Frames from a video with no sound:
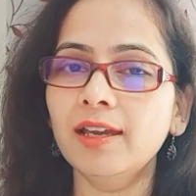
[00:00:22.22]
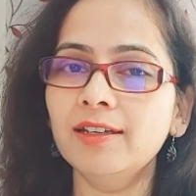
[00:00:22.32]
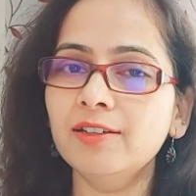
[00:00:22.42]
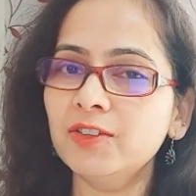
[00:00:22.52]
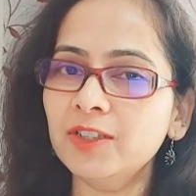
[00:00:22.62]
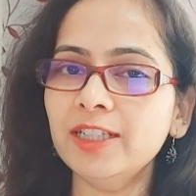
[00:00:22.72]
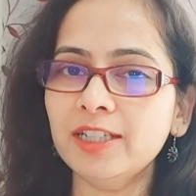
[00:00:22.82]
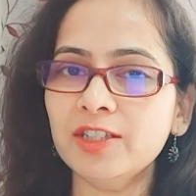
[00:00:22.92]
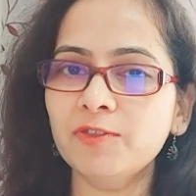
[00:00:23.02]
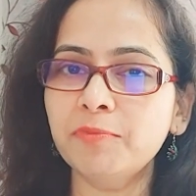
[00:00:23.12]
In early
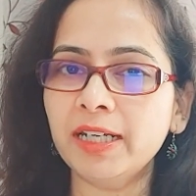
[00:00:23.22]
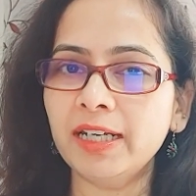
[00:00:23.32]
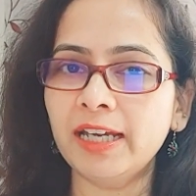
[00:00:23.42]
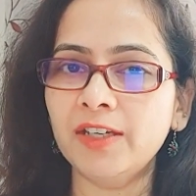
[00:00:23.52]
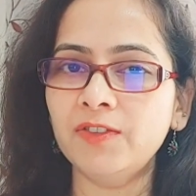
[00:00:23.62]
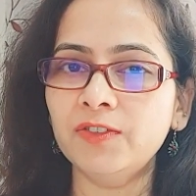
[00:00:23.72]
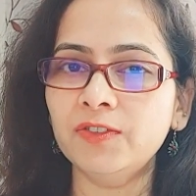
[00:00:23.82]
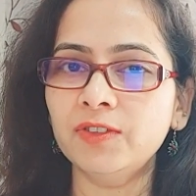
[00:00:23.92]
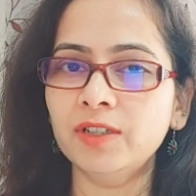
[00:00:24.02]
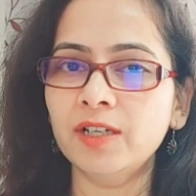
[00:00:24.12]
days of my life,
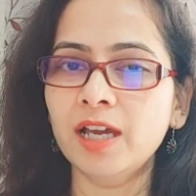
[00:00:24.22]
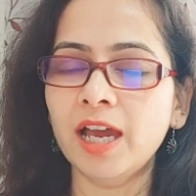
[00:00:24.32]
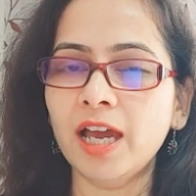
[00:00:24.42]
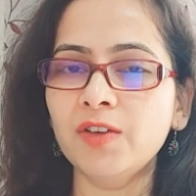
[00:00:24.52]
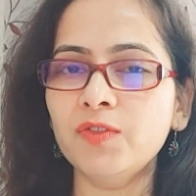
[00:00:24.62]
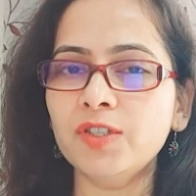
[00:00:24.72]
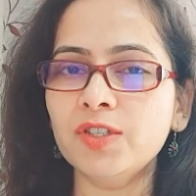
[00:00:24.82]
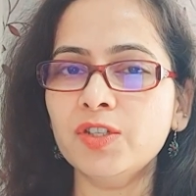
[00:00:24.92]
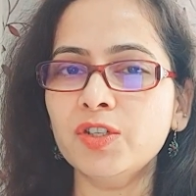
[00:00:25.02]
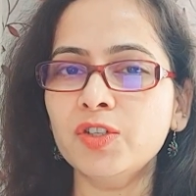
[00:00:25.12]
I
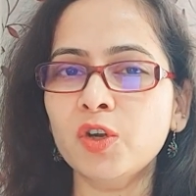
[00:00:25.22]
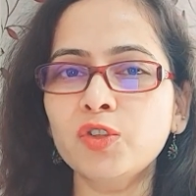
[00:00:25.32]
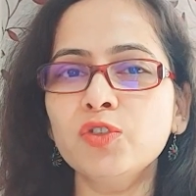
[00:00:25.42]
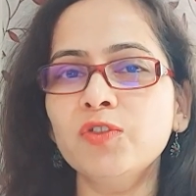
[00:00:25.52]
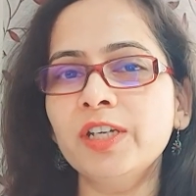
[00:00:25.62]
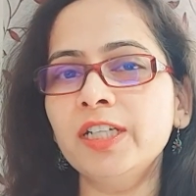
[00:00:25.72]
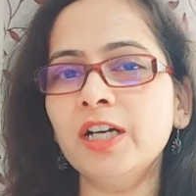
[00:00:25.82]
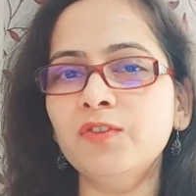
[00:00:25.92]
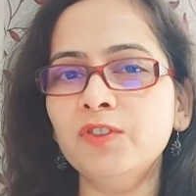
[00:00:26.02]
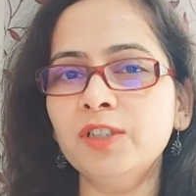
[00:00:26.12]
was not too very
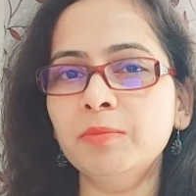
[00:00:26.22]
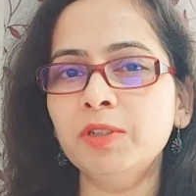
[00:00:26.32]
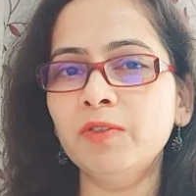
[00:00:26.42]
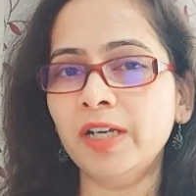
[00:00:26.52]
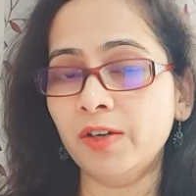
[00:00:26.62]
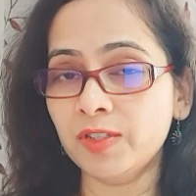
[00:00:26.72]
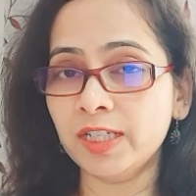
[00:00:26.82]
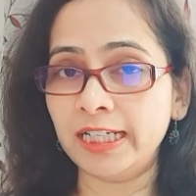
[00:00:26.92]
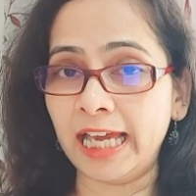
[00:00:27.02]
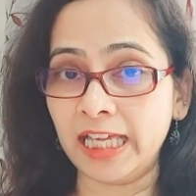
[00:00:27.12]
comfortable when I was
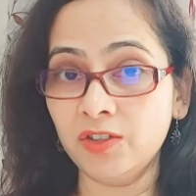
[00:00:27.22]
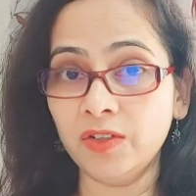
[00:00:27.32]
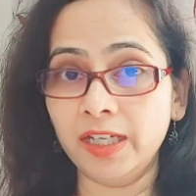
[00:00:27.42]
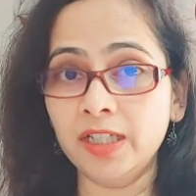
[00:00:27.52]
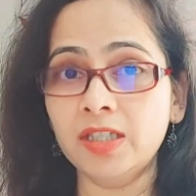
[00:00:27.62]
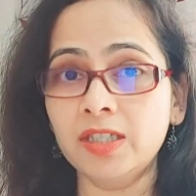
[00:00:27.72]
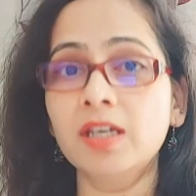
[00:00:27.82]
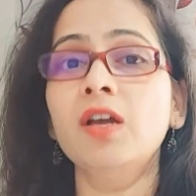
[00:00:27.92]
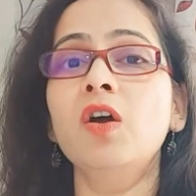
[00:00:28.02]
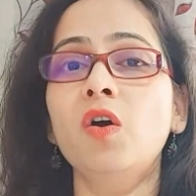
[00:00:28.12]
in gatherings,
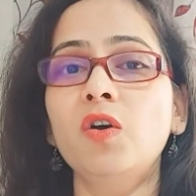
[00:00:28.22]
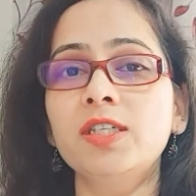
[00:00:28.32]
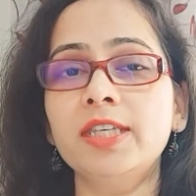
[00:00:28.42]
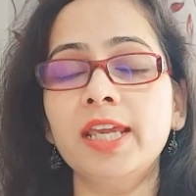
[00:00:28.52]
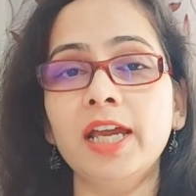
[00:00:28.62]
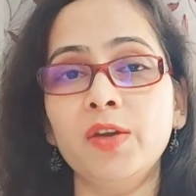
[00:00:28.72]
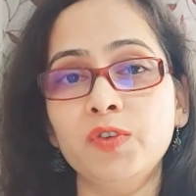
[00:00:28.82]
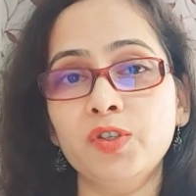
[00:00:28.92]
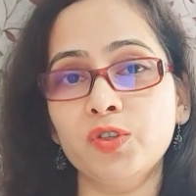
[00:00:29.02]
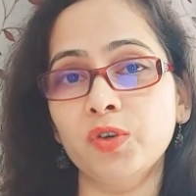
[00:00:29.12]
or say I
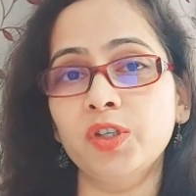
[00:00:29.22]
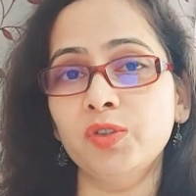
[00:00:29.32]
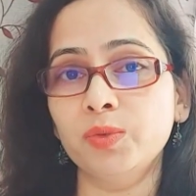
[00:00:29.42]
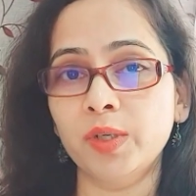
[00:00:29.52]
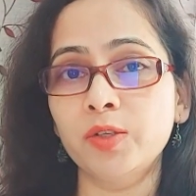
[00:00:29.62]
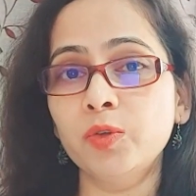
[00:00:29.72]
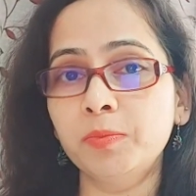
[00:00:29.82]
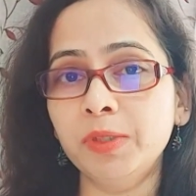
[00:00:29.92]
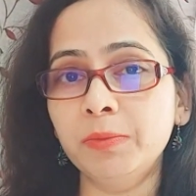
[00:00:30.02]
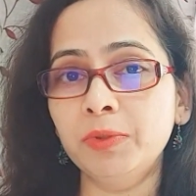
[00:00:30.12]
was talking to
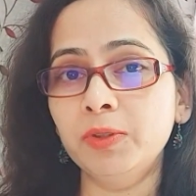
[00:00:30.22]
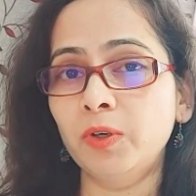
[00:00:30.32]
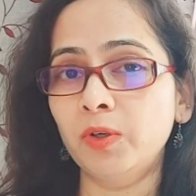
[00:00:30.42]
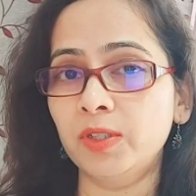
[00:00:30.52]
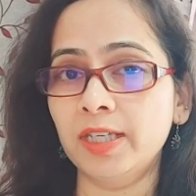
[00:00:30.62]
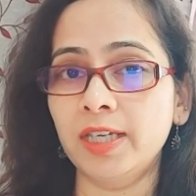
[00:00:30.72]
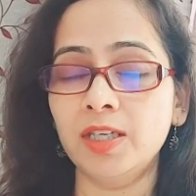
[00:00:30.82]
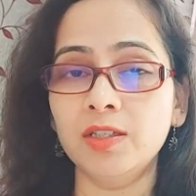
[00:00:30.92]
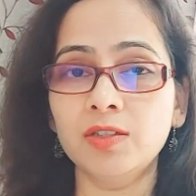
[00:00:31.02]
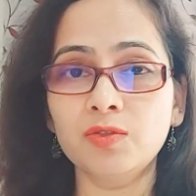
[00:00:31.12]
unknown people, or
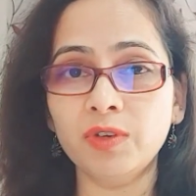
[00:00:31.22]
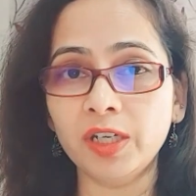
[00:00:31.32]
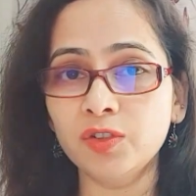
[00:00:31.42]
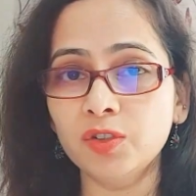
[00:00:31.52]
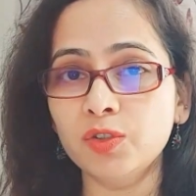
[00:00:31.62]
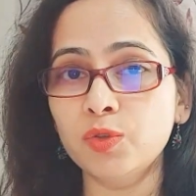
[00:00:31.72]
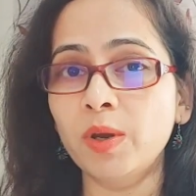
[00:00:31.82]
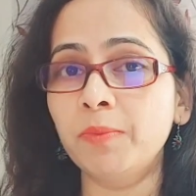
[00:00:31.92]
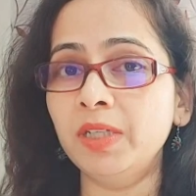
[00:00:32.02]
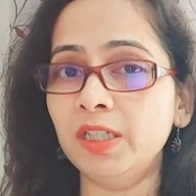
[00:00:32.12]
say strangers who
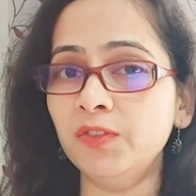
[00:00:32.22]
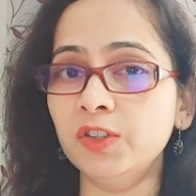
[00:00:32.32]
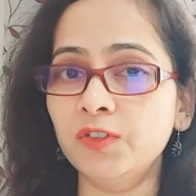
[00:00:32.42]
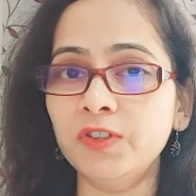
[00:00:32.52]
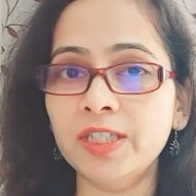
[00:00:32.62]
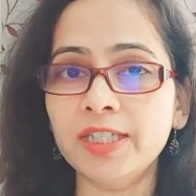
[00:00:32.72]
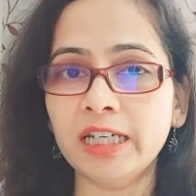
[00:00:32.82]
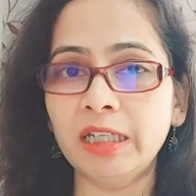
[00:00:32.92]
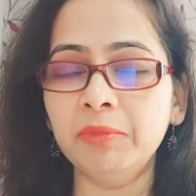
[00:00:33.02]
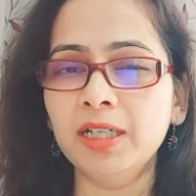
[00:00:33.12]
I'm meeting for the first
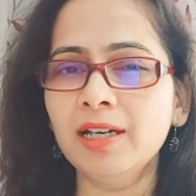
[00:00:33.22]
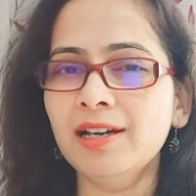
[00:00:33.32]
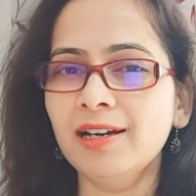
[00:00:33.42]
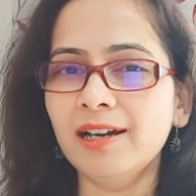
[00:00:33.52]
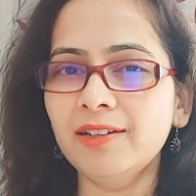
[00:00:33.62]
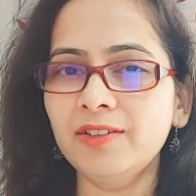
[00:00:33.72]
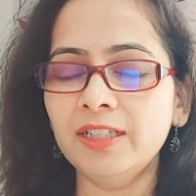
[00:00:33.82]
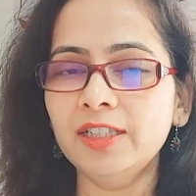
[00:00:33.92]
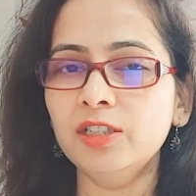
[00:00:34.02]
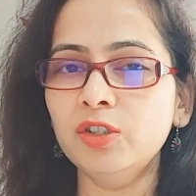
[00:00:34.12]
time. I
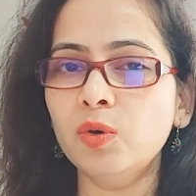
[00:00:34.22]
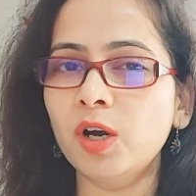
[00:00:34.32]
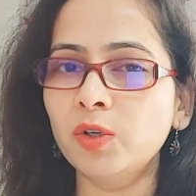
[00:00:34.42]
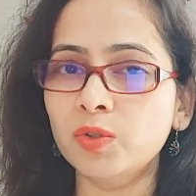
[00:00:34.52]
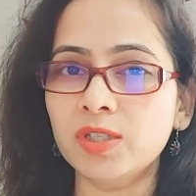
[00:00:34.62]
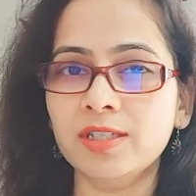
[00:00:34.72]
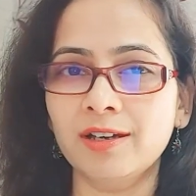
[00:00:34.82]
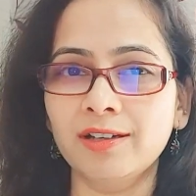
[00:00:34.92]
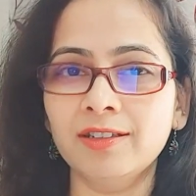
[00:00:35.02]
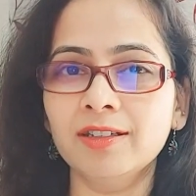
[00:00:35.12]
really didn't know how to
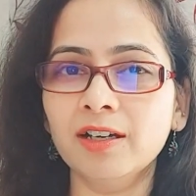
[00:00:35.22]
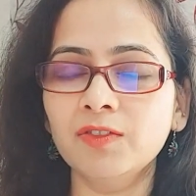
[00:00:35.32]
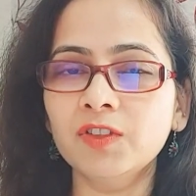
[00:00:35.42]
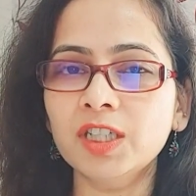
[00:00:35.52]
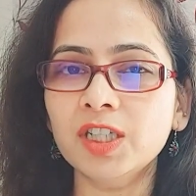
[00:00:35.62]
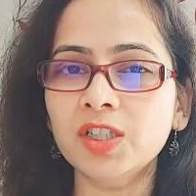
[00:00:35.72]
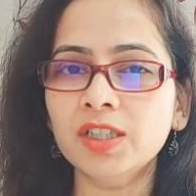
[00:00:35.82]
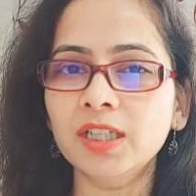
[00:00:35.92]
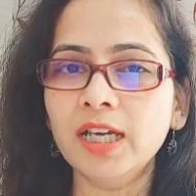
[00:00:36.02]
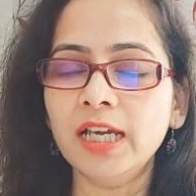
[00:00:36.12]
start the
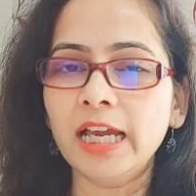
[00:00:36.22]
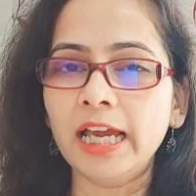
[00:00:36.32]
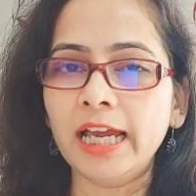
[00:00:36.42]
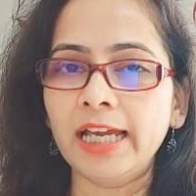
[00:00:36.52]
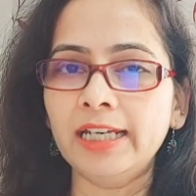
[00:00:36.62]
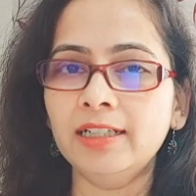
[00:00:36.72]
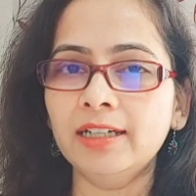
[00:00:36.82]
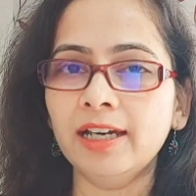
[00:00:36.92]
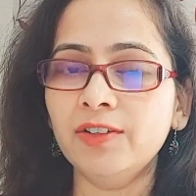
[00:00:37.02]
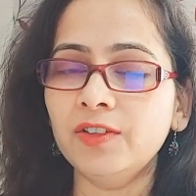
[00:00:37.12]
conversation, and
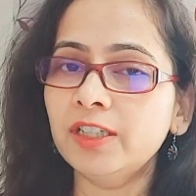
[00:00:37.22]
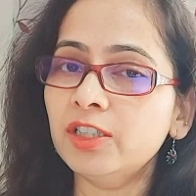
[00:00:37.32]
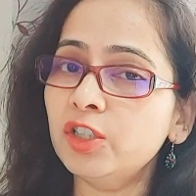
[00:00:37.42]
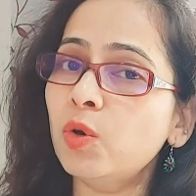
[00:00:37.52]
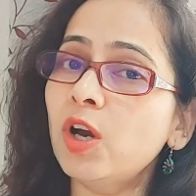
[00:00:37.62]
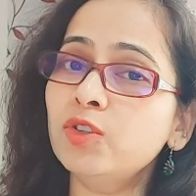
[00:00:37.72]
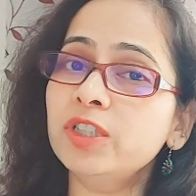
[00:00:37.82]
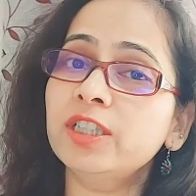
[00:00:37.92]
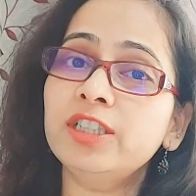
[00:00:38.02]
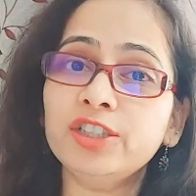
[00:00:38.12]
I really didn't know how to
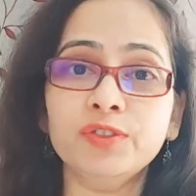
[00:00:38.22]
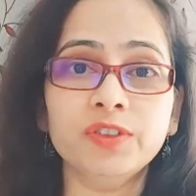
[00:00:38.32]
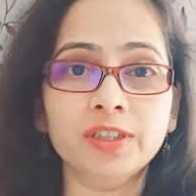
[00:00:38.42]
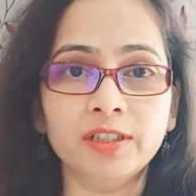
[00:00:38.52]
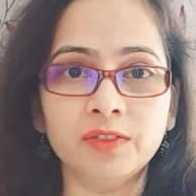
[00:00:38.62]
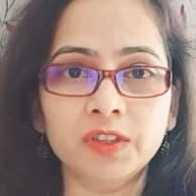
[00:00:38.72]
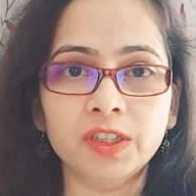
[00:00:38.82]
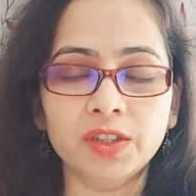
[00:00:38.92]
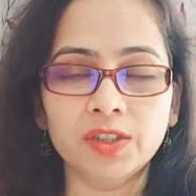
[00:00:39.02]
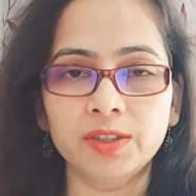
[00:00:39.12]
continue with the
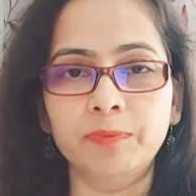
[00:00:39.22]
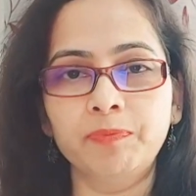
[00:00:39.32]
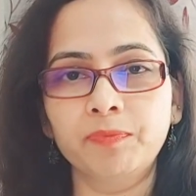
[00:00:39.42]
conversation.